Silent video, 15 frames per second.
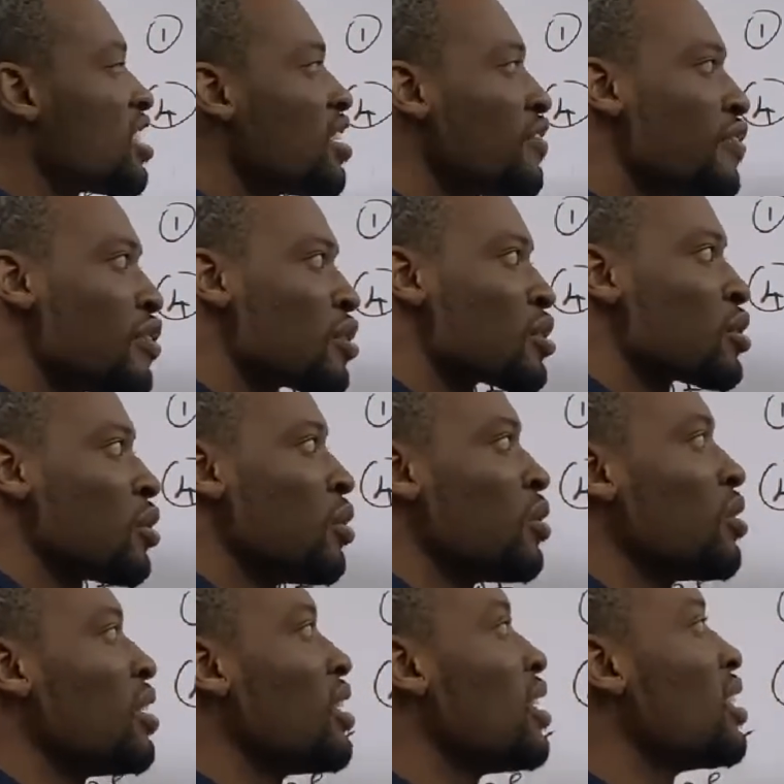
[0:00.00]
same
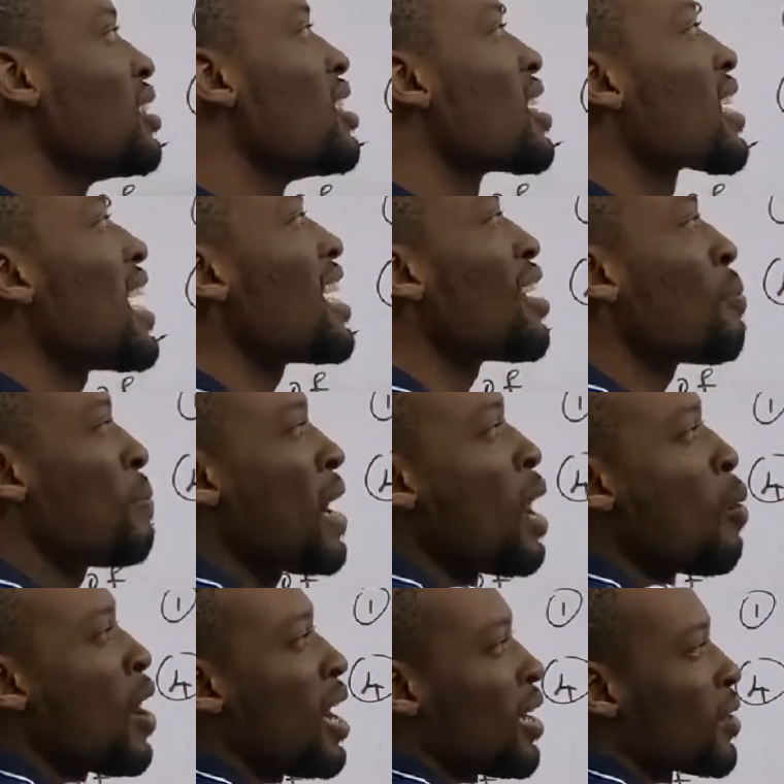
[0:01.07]
function, they carry
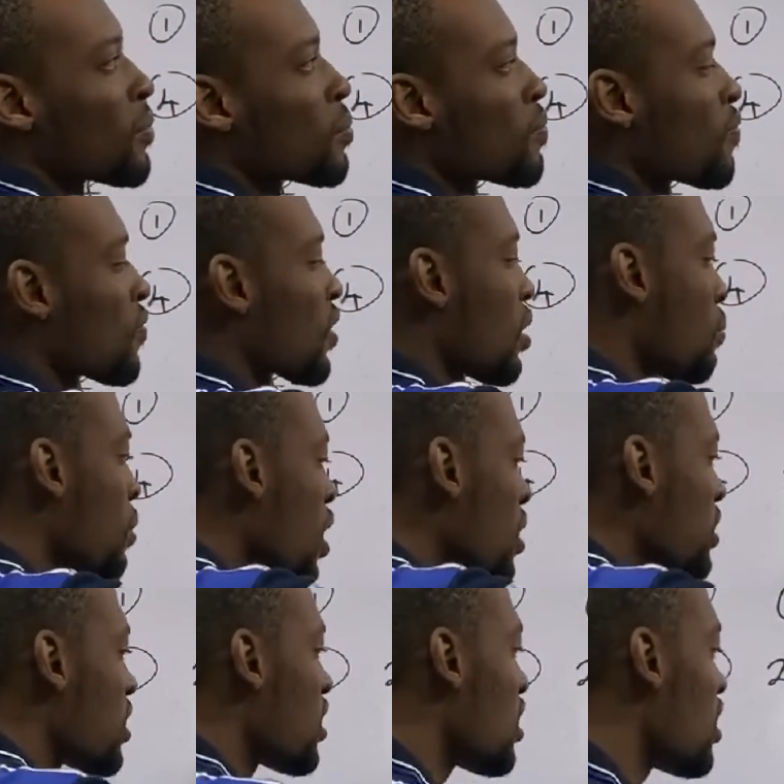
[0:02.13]
power. But